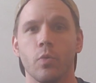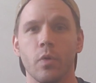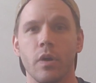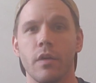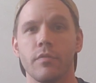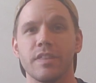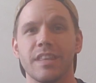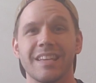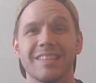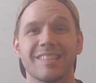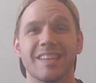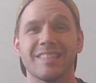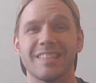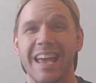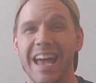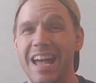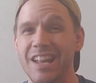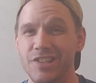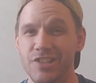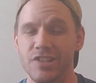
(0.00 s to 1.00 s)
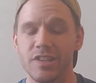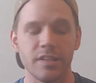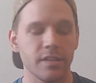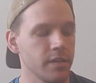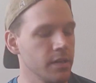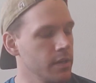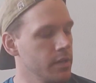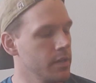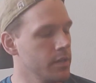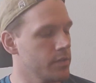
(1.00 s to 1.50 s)
where everything is attached,
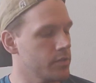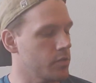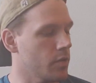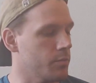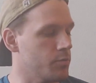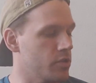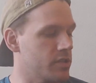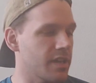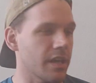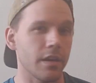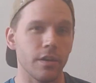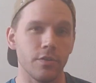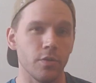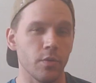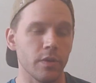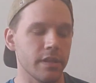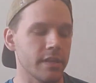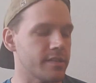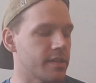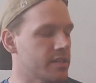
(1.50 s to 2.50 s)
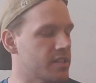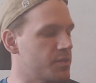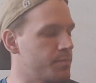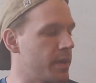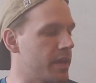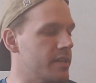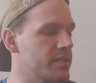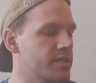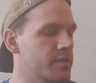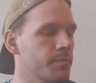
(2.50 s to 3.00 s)
so I'm just kind of doing this in
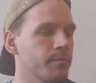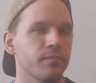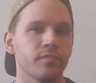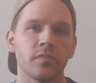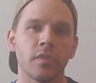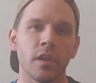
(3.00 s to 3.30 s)
space.